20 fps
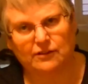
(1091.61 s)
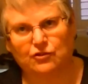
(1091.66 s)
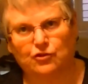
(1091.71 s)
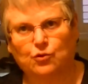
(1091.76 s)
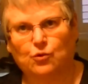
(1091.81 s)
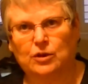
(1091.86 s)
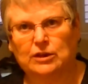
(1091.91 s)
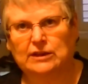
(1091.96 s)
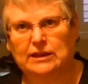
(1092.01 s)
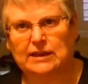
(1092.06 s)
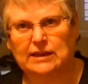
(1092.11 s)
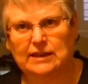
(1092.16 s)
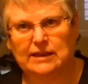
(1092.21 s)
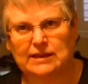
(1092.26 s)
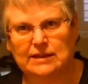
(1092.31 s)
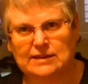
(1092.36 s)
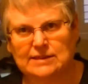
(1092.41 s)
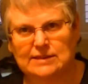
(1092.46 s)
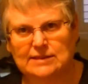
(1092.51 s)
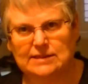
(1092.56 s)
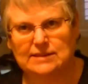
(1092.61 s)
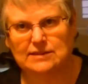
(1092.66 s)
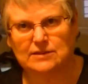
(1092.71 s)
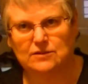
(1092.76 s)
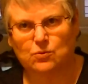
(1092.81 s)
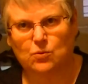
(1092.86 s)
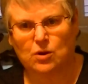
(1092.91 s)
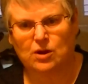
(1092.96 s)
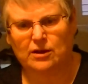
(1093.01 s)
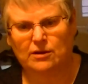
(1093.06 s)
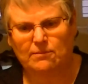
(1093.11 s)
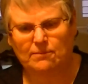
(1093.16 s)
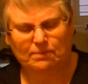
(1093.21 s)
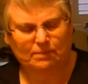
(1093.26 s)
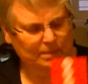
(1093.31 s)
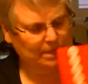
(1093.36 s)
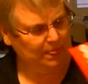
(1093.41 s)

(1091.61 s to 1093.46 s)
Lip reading: The doily again is this one,